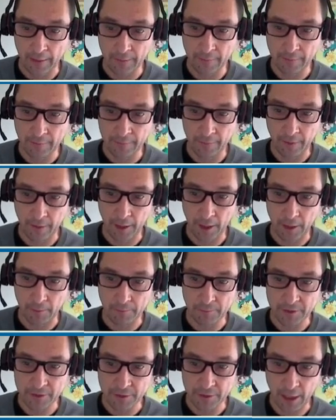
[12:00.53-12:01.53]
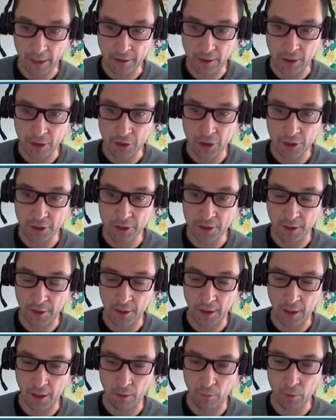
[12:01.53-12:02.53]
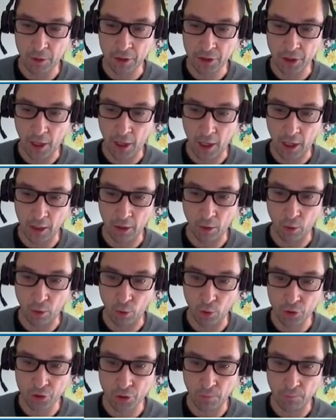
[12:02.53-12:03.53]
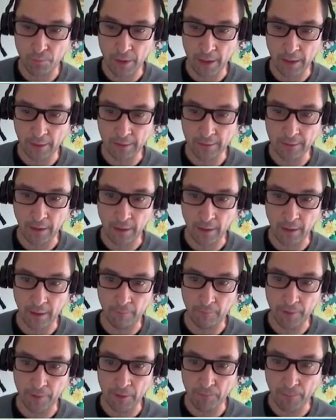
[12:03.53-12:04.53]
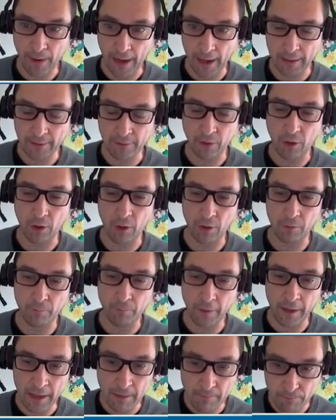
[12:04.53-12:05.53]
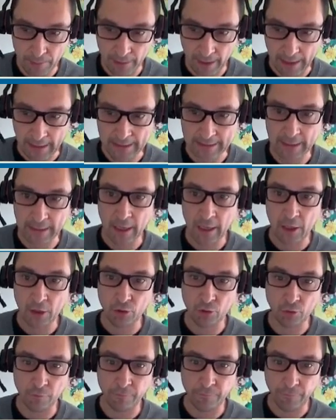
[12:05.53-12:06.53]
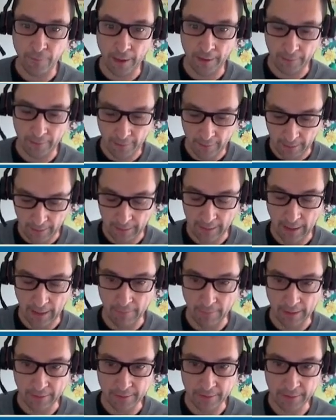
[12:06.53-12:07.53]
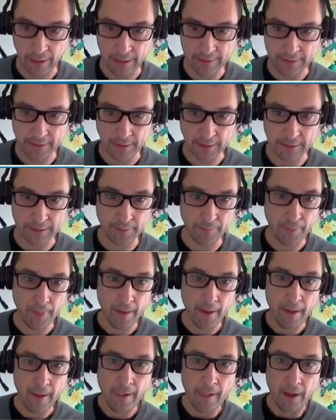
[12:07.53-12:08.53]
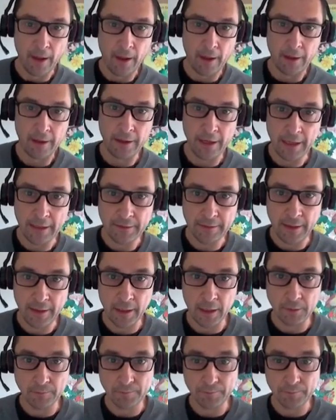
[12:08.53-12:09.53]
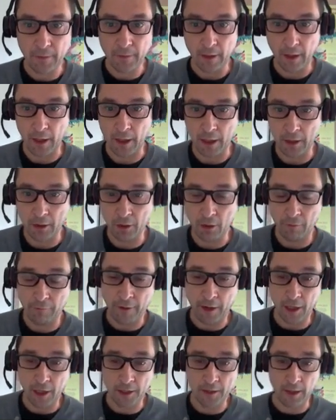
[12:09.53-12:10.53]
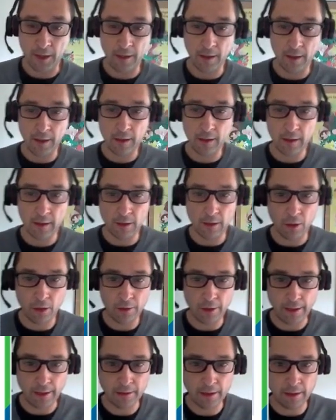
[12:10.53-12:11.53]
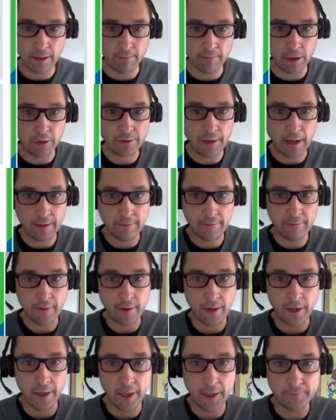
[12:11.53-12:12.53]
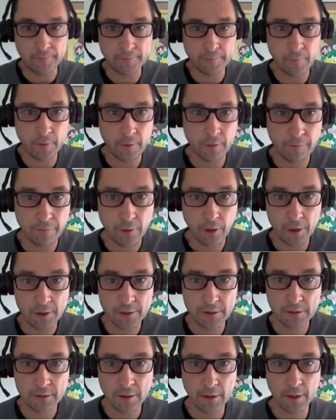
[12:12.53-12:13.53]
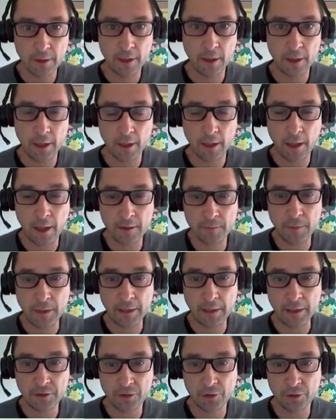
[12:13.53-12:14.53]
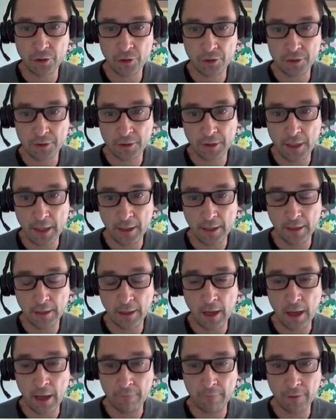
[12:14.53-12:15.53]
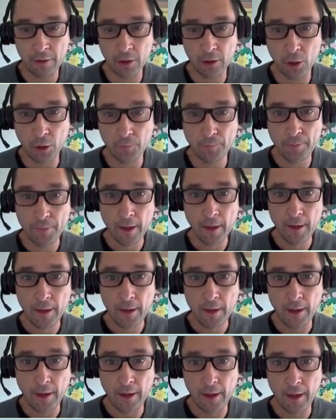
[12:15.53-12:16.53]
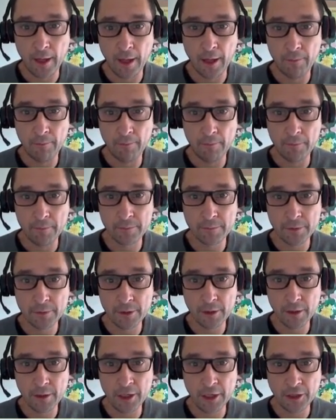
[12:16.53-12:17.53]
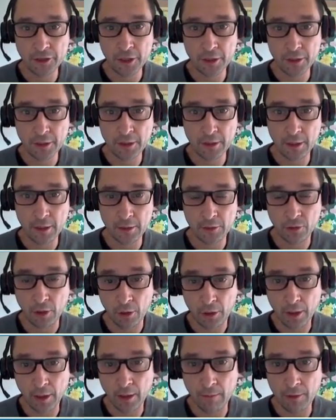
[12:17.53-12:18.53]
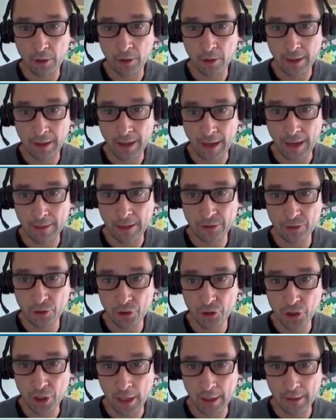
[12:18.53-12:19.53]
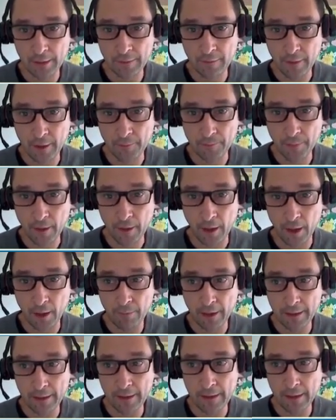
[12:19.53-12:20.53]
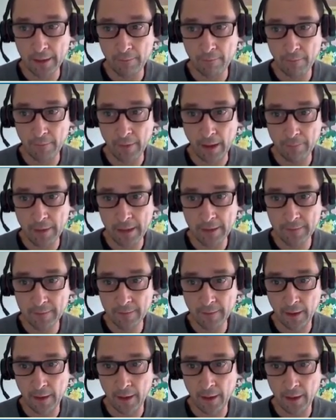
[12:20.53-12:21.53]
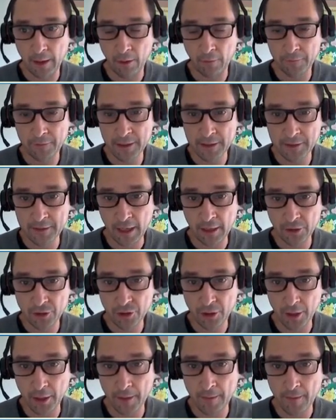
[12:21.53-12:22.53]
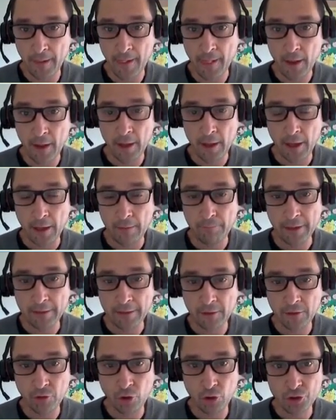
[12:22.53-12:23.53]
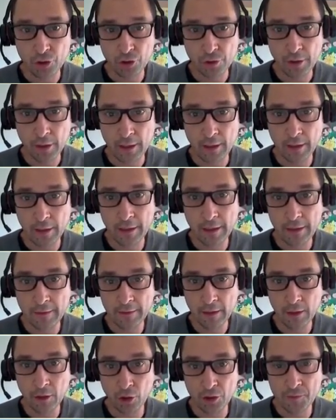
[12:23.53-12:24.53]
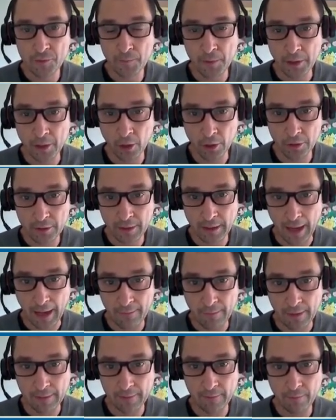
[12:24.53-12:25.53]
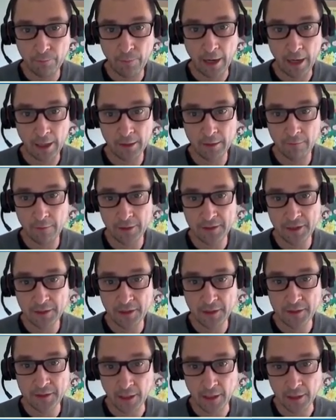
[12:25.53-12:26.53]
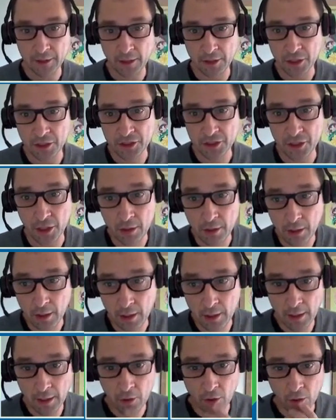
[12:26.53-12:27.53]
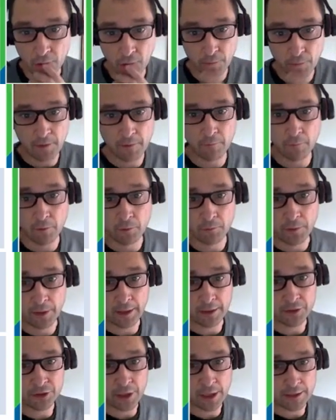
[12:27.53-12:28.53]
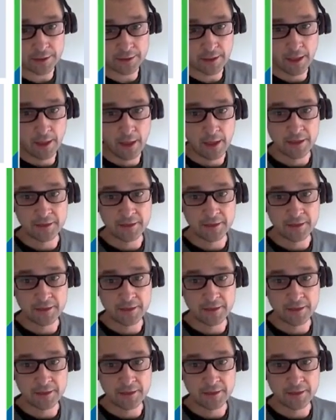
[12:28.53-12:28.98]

and um, strategies uh, which are also being uh, prepared or in place to fight the climate crisis. Green Deal, uh, you've heard already about that, um, of course, has been introduced a year and a half ago, um, reaching, talking about the climate neutrality by the mid uh, of this century. But also the Green Deal goes beyond climate, biodiversity strategy, circular economy will be addressed,